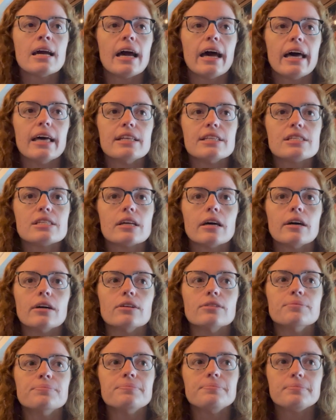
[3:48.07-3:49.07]
And
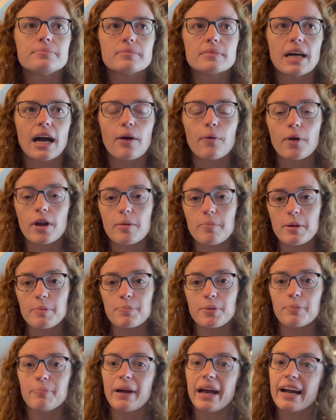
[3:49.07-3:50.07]
so I want to be
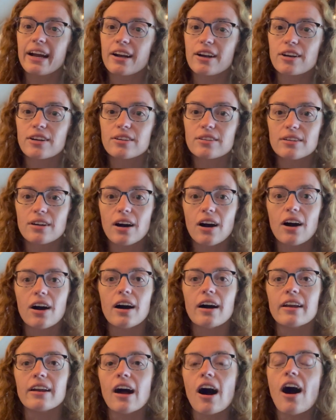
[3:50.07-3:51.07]
prepared
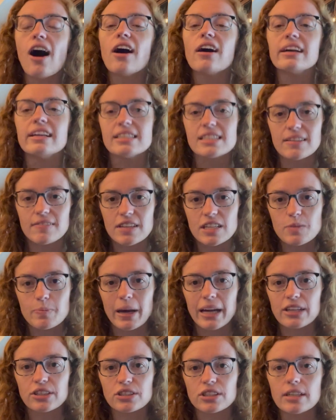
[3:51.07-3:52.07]
on all ends of the
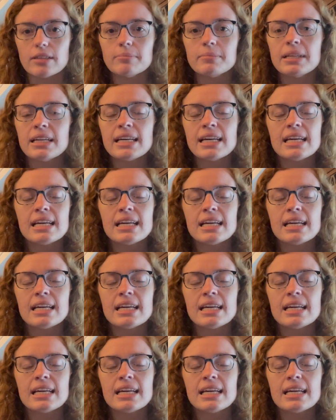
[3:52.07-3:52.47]
spectrum